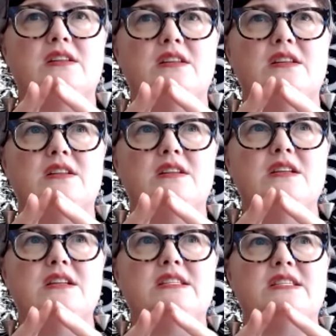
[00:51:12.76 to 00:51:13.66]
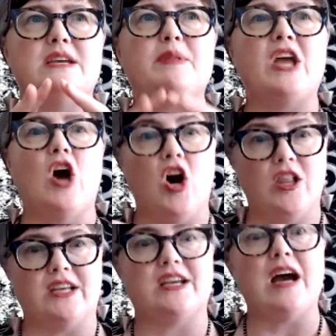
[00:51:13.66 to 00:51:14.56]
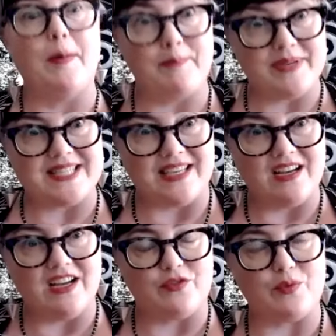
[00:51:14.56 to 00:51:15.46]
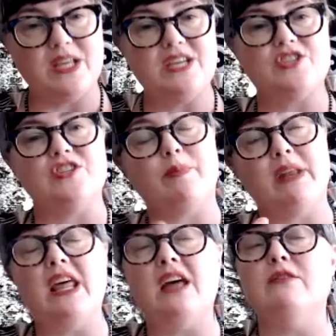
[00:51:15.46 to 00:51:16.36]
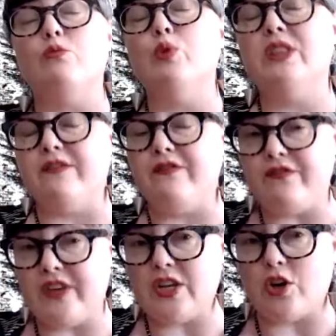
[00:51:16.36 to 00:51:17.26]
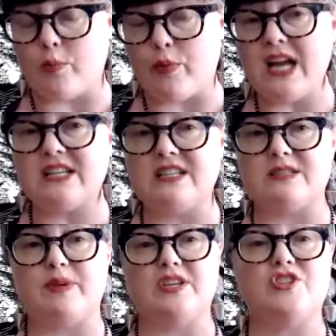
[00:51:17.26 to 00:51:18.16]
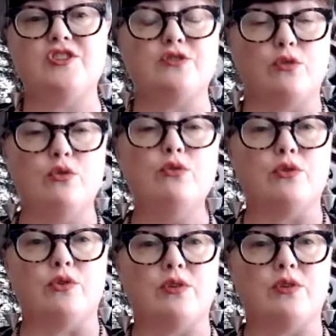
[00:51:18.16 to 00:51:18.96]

deeply all-encompassing kind of relationship, and that really fit her practice because she's a guru herself.